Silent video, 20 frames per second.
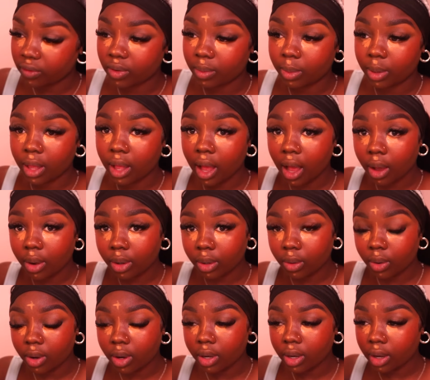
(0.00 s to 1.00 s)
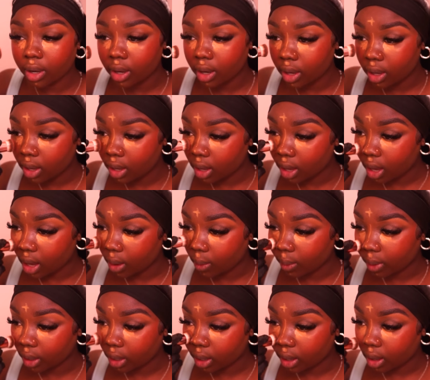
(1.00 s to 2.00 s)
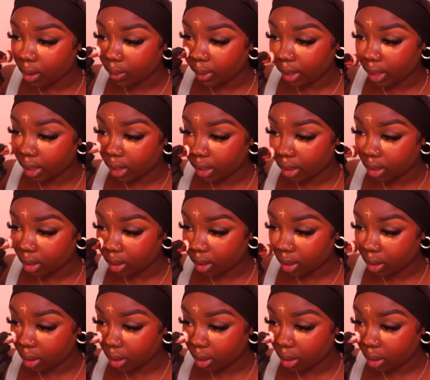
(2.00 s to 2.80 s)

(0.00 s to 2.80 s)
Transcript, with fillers: from the outer corner and working our way in.